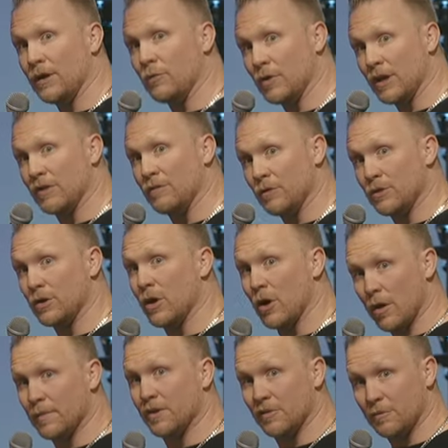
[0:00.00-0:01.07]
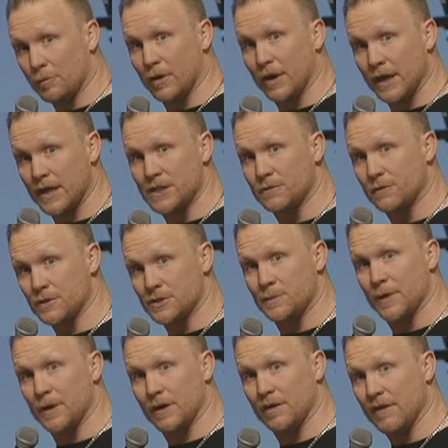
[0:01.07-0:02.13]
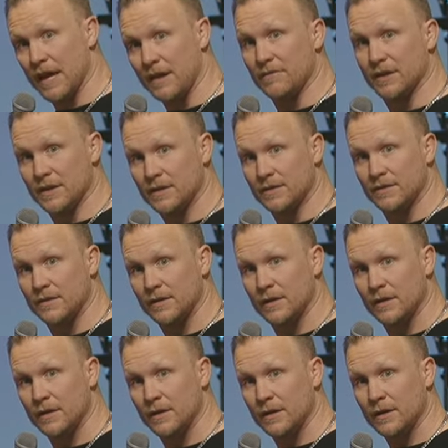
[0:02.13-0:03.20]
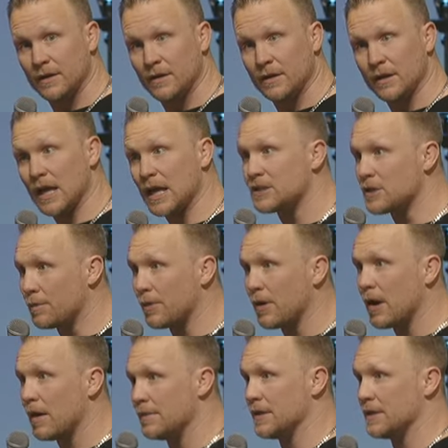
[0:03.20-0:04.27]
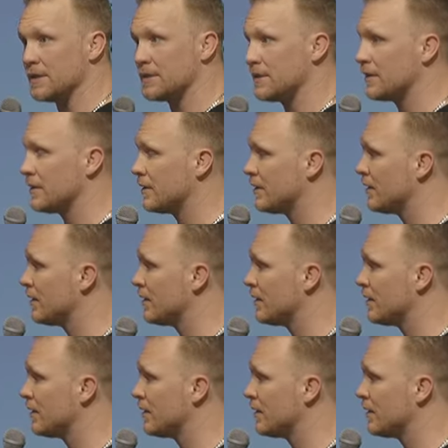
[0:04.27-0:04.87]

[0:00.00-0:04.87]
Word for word: he will give you the garment of praise for a spirit of heaviness. That's a promise.